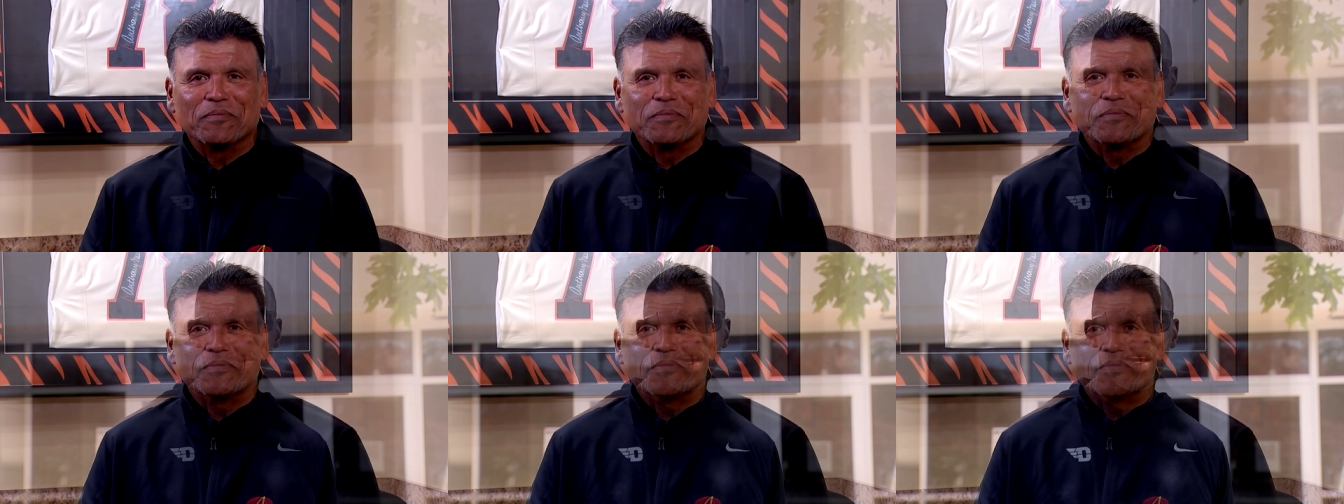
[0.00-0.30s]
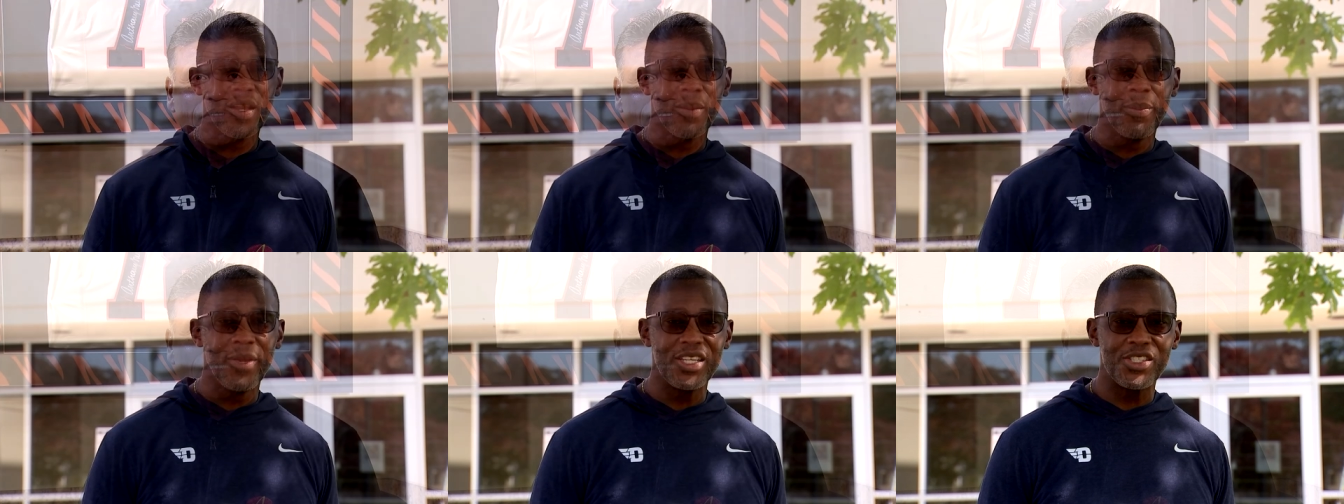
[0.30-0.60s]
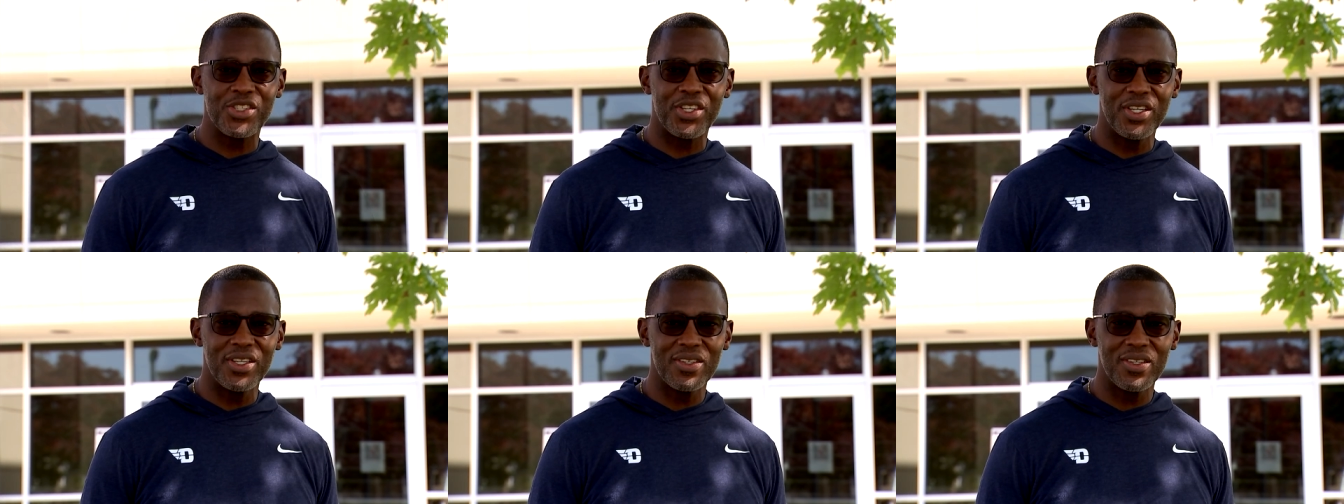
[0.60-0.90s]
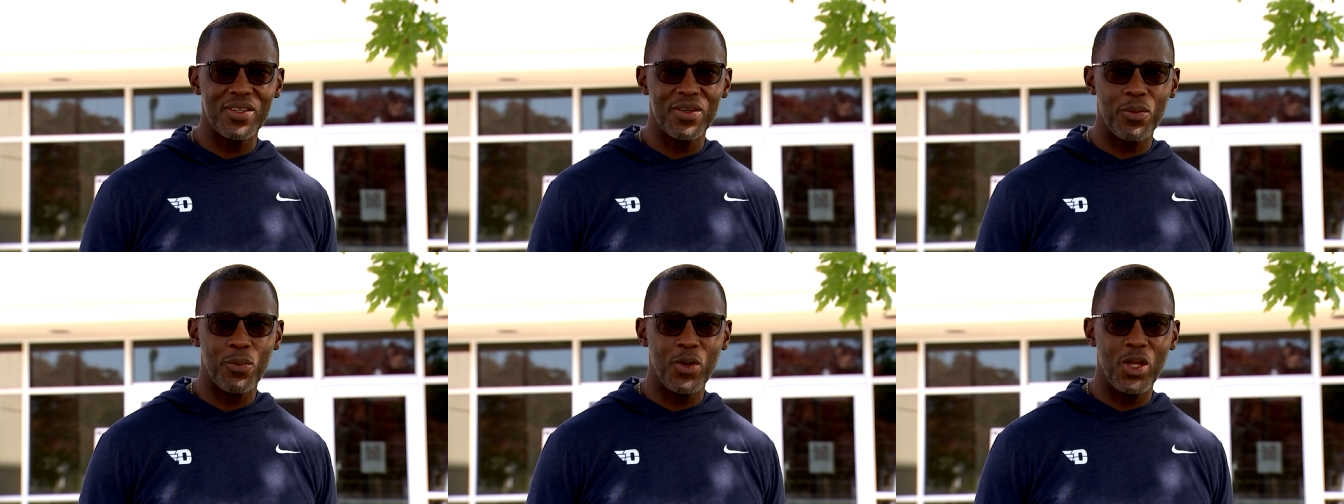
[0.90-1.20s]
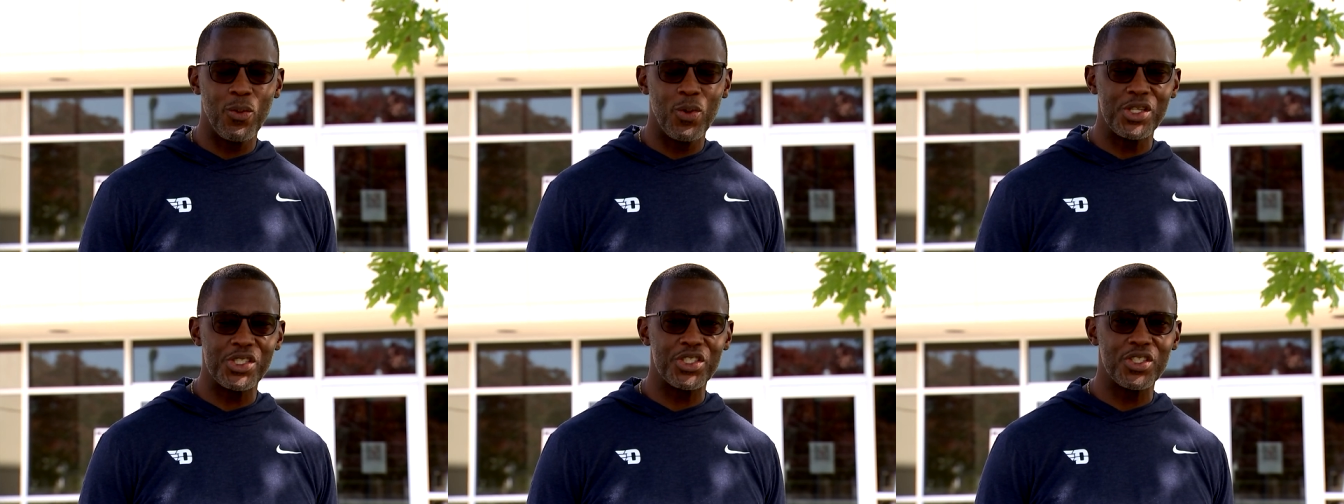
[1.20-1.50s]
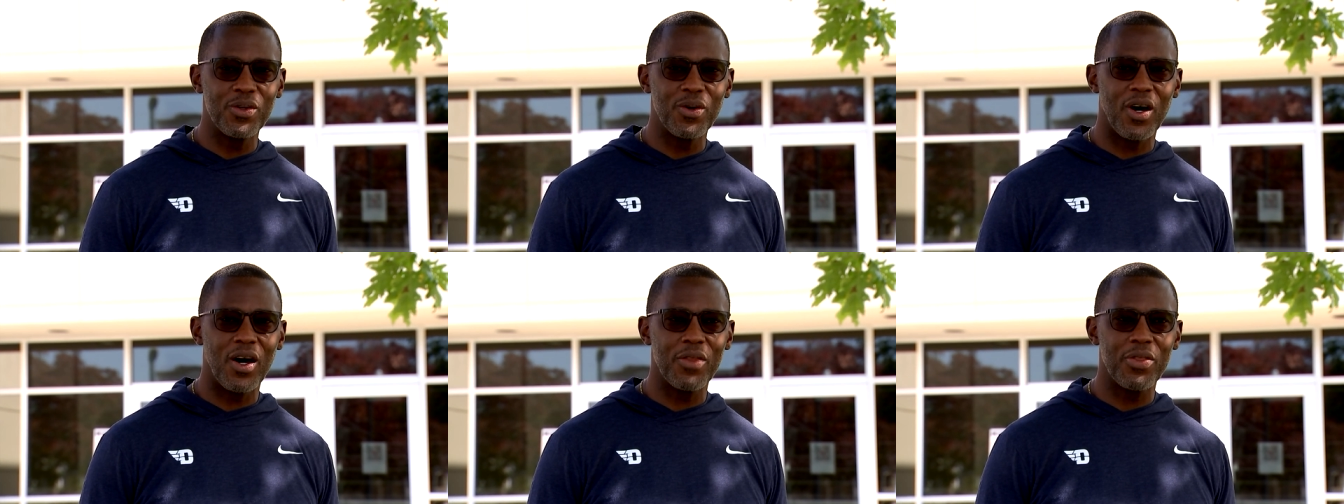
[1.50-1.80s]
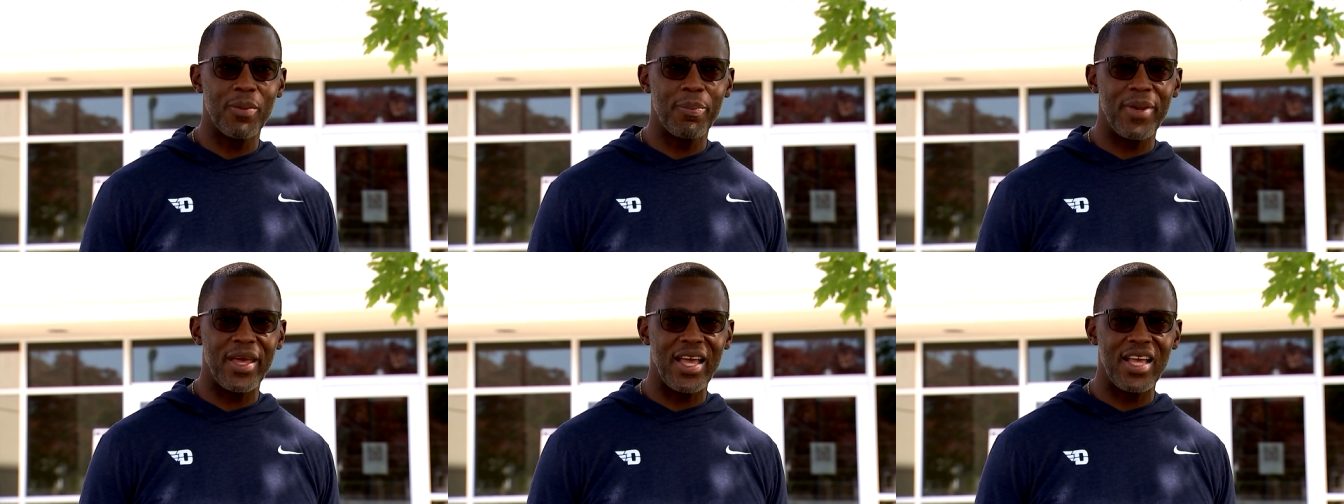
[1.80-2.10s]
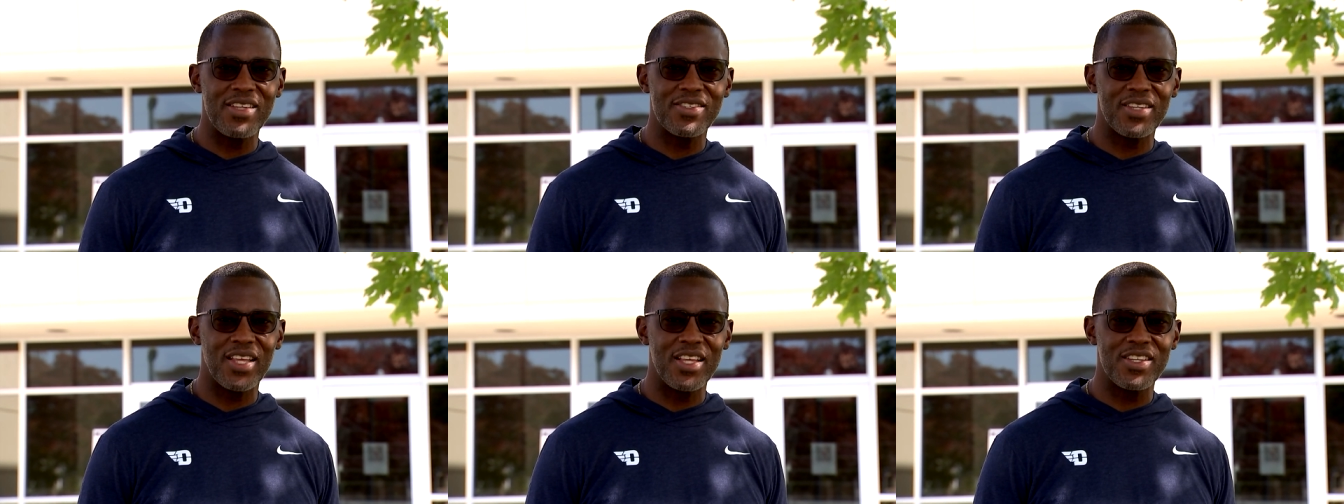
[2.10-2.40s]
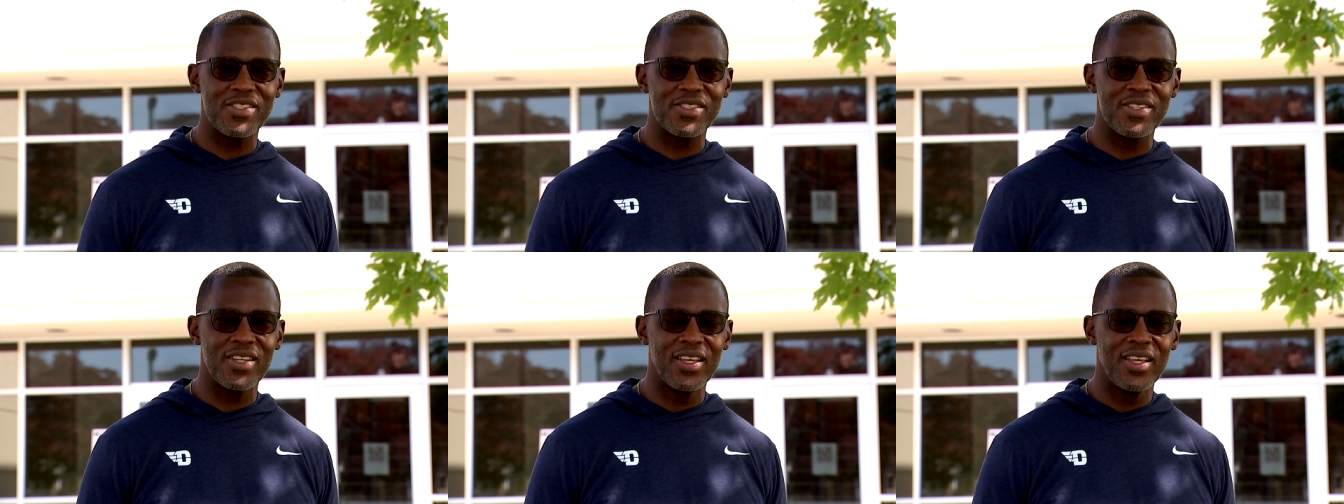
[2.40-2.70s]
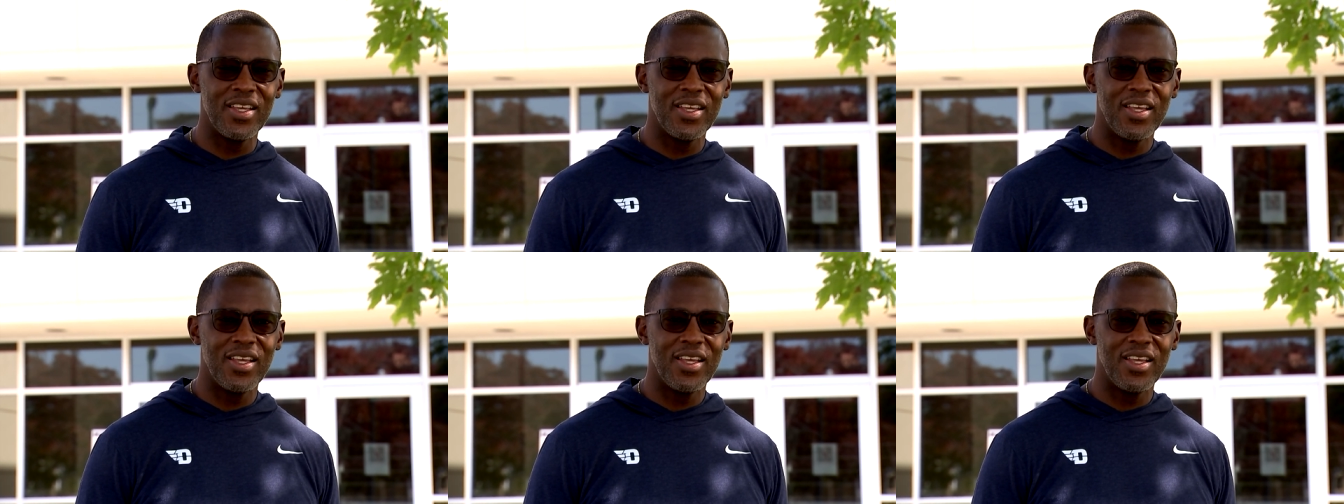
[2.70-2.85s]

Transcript: We're going to miss you. We wish you all the best as